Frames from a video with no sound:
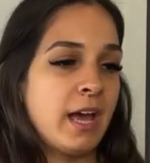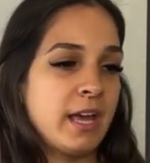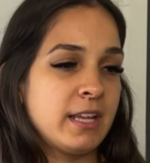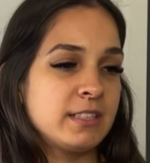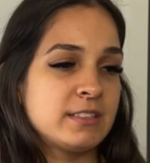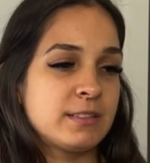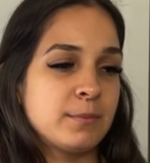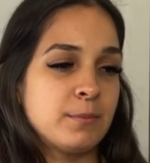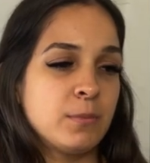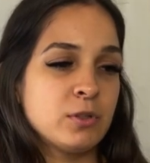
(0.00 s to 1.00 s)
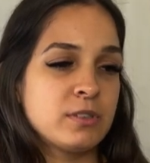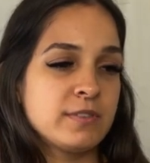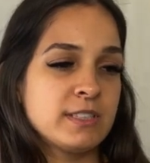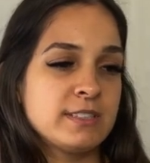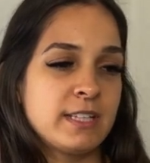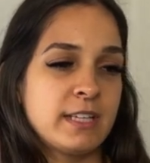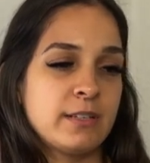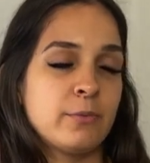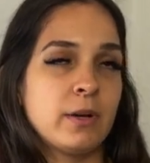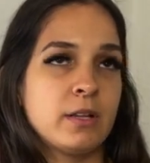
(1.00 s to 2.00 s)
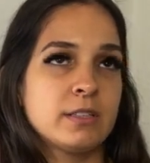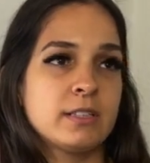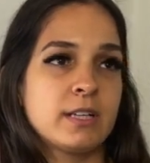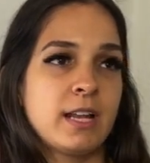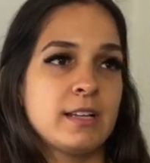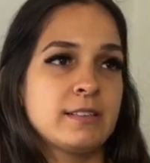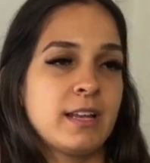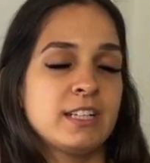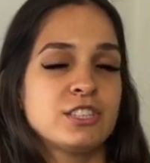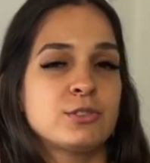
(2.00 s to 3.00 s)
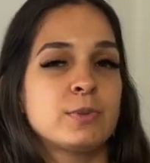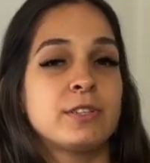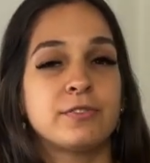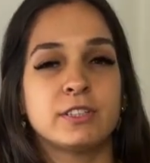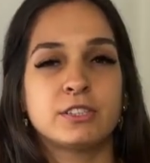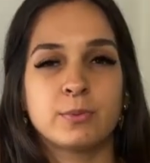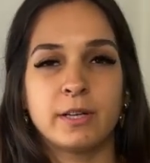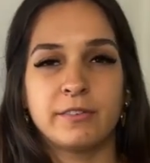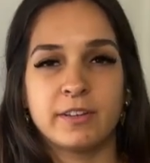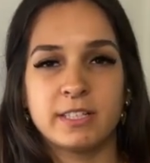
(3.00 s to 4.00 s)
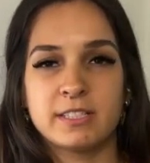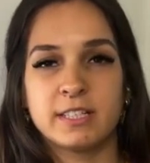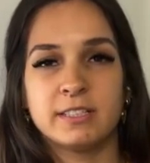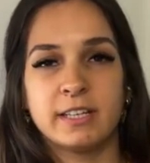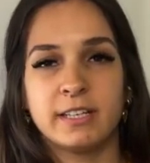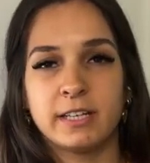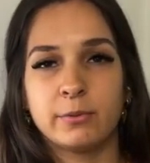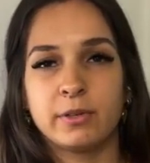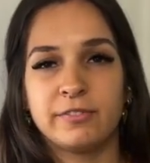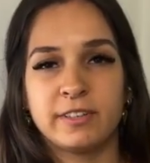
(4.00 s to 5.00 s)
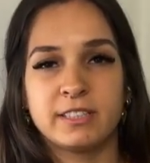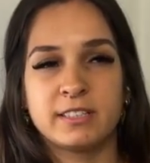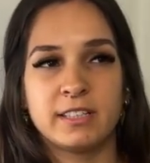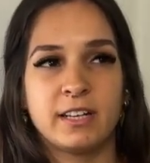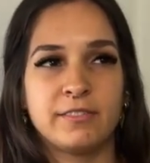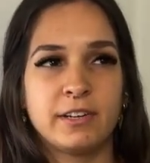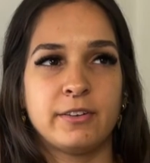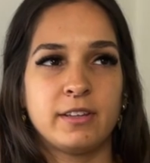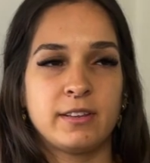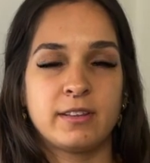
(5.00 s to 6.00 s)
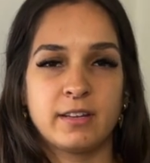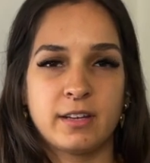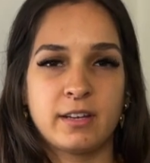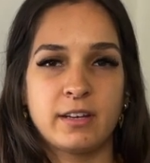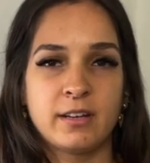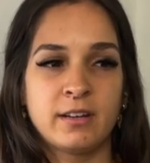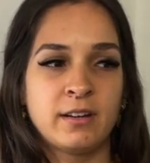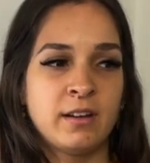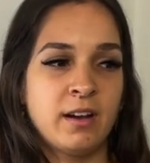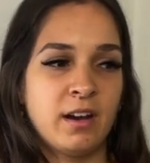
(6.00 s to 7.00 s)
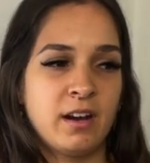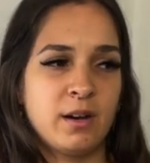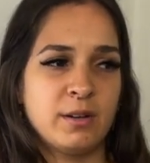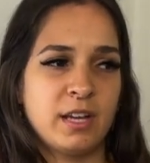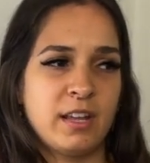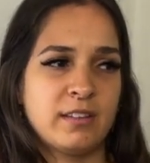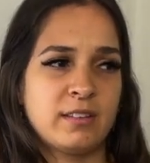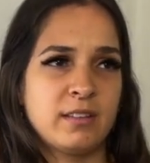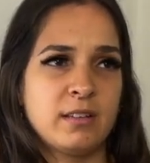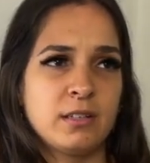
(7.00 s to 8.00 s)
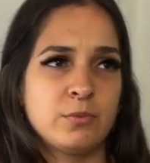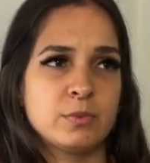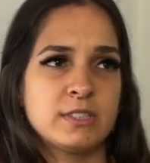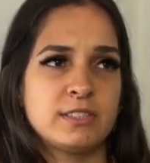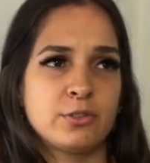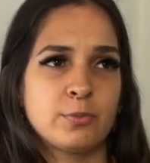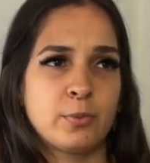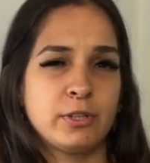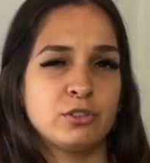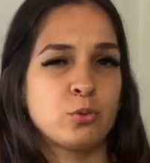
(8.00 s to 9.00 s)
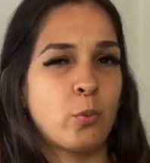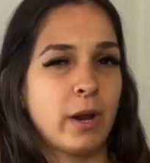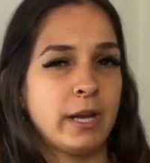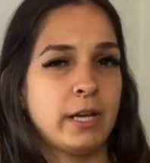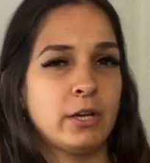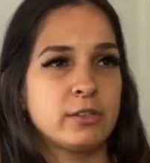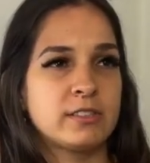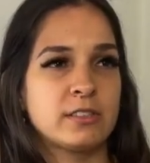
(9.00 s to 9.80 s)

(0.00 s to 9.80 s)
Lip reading: And most of us, the classic lashes were the first one invented, and they were invented in a very thick, I think it was 0.20 or